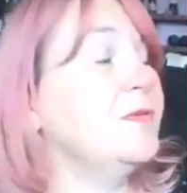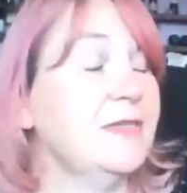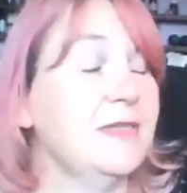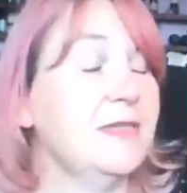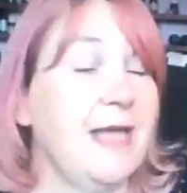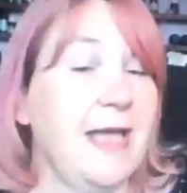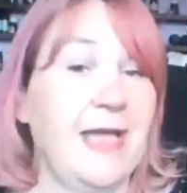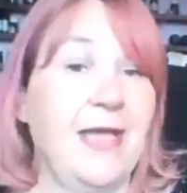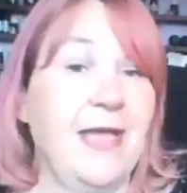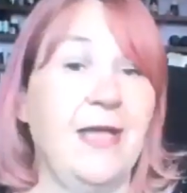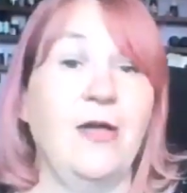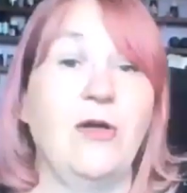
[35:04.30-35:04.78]

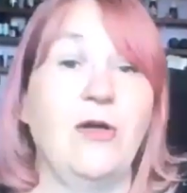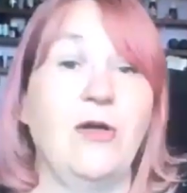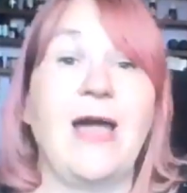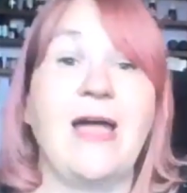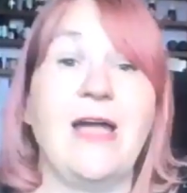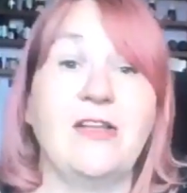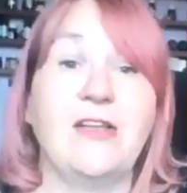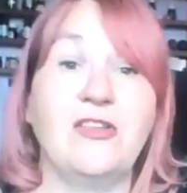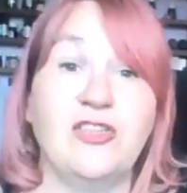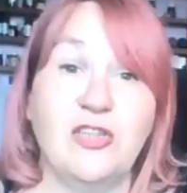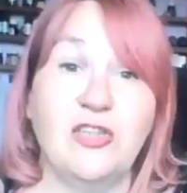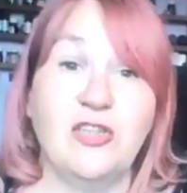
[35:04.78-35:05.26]
the hill
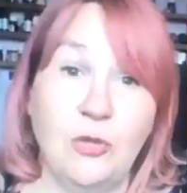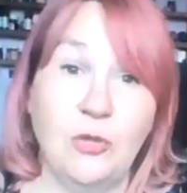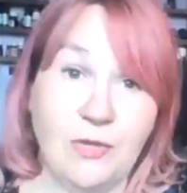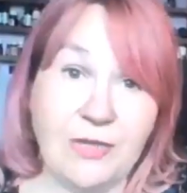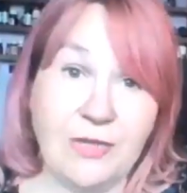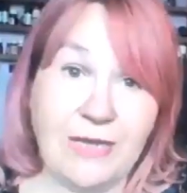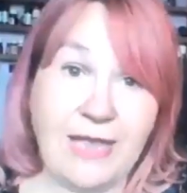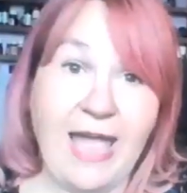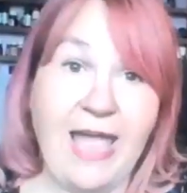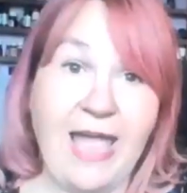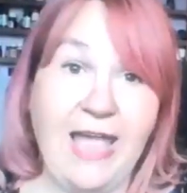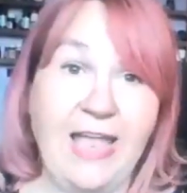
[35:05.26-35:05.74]
to
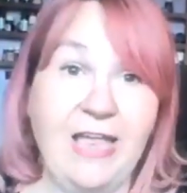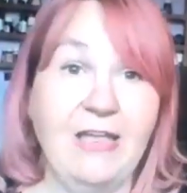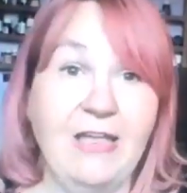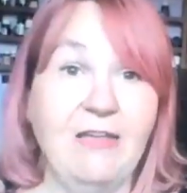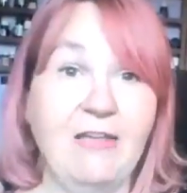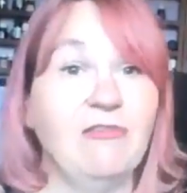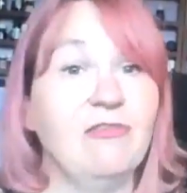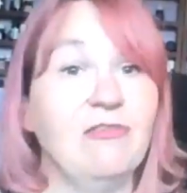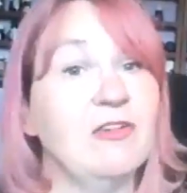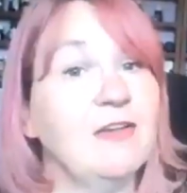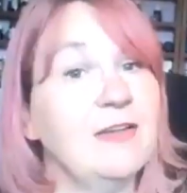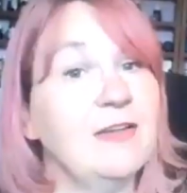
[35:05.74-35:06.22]
the
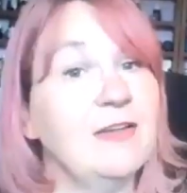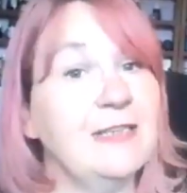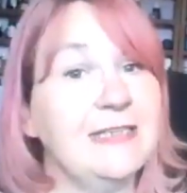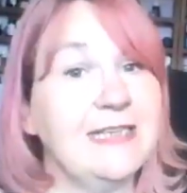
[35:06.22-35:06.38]
cave,